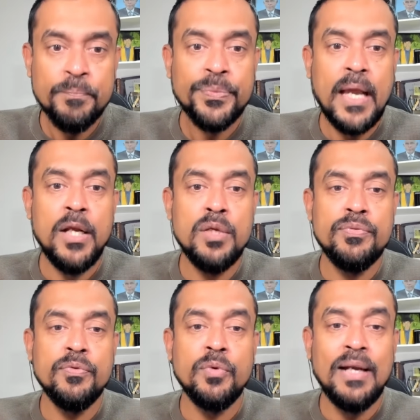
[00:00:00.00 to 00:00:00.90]
and if
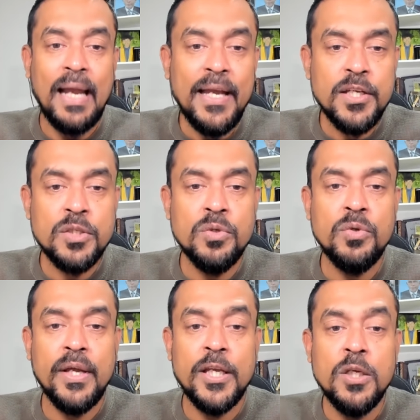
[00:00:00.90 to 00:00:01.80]
you would like to
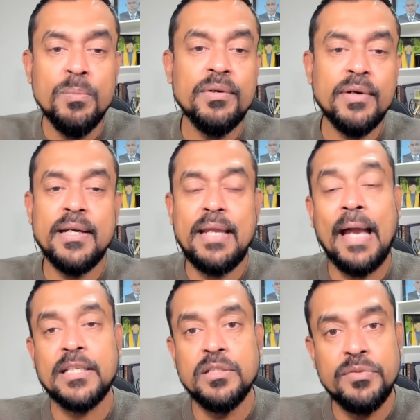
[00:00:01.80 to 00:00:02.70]
enumerate
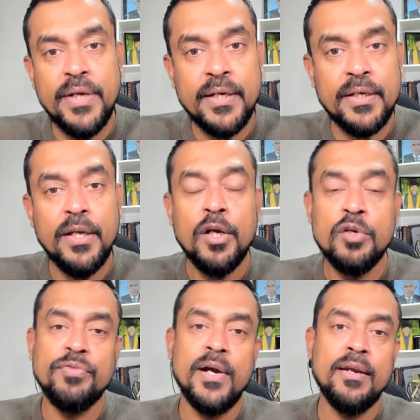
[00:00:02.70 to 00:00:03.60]
Active Directory
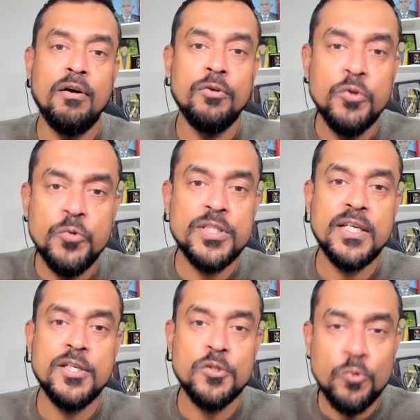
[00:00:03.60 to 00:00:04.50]
to find out
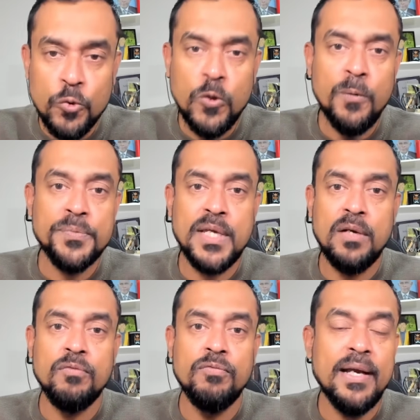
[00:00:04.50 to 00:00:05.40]
users, groups, and
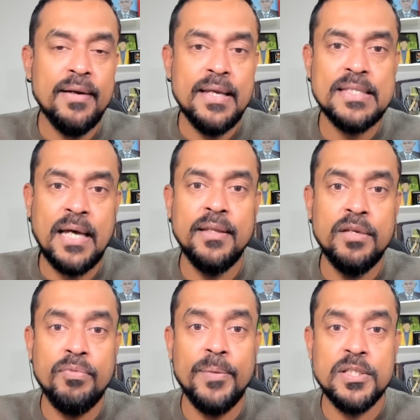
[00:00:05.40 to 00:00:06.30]
various other
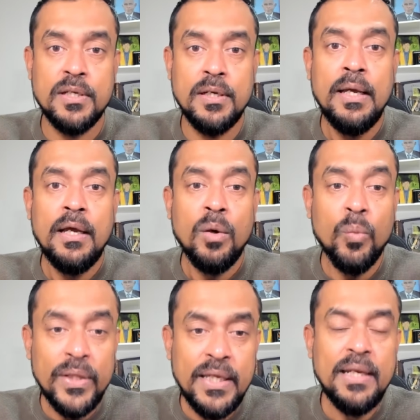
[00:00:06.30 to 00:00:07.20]
information
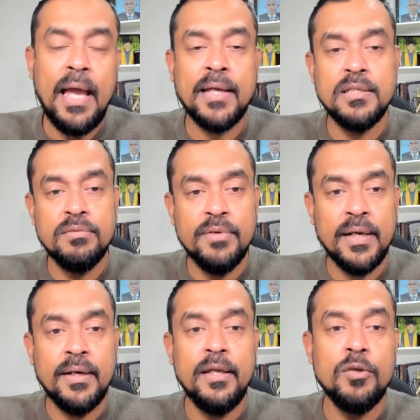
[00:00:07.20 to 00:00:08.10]
within Active
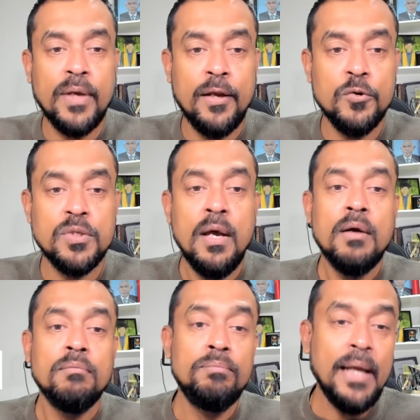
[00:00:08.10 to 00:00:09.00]
Directory, you can use
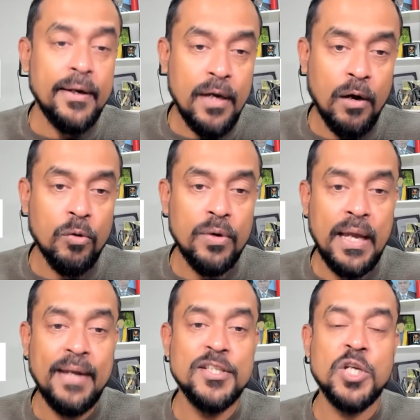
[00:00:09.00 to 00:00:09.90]
Bloodhound
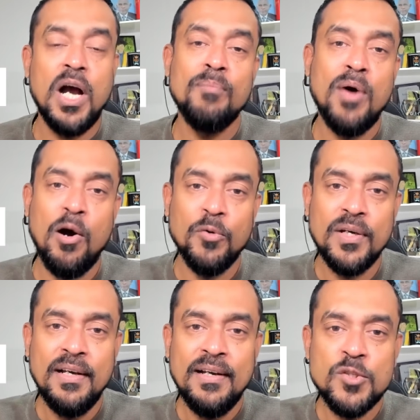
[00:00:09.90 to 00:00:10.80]
and Sharphound.
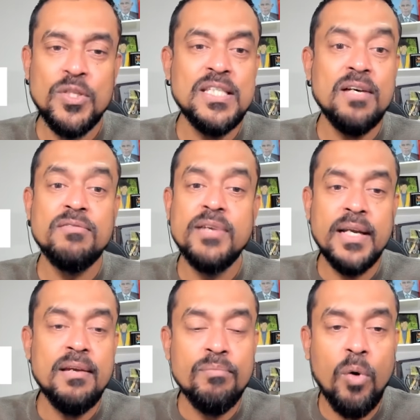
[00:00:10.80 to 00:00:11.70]
So these are
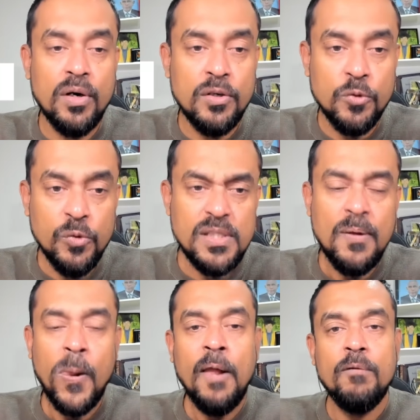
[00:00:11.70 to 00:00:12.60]
very important tools
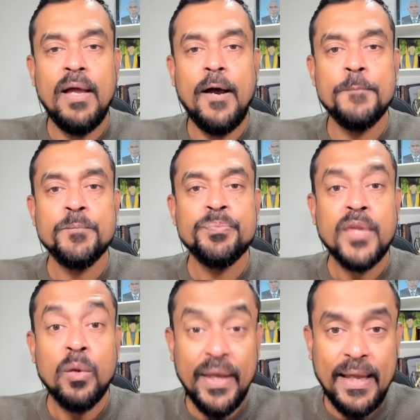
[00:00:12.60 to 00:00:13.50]
where
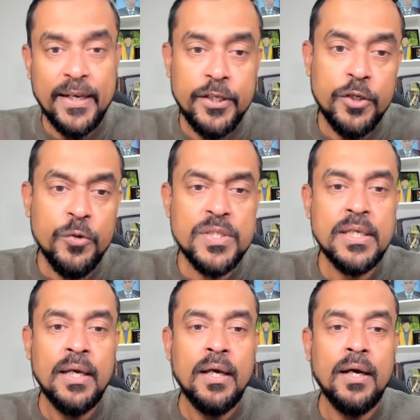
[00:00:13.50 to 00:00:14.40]
we can use
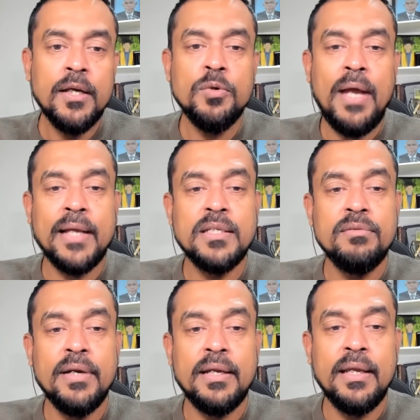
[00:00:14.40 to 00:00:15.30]
to Active
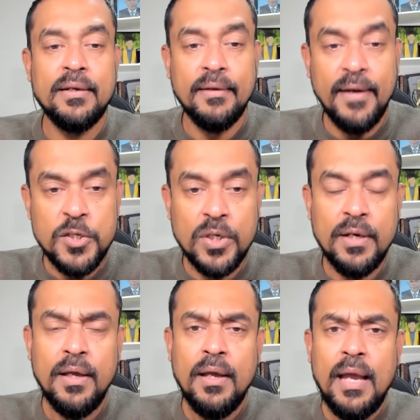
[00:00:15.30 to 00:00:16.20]
Directory integration.
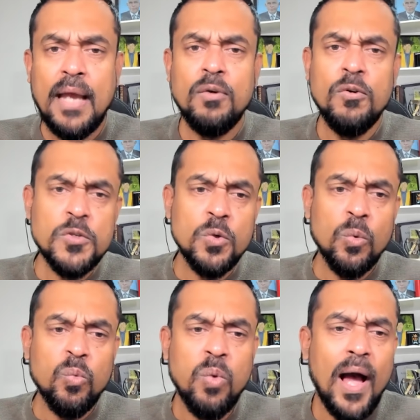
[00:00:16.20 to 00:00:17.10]
And also
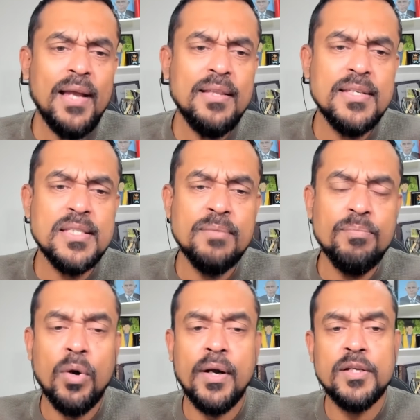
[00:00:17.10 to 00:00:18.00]
why this is
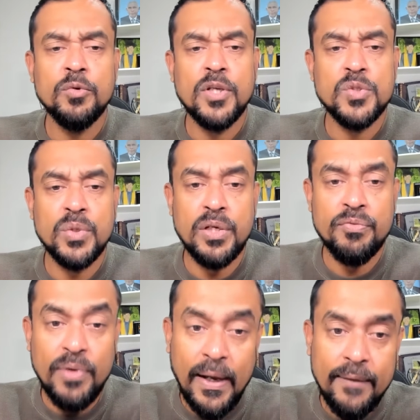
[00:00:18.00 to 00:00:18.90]
important in
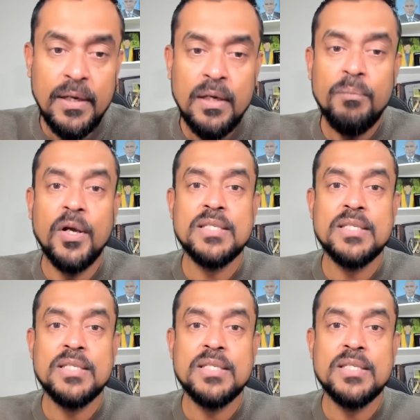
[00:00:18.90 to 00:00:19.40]
2025, because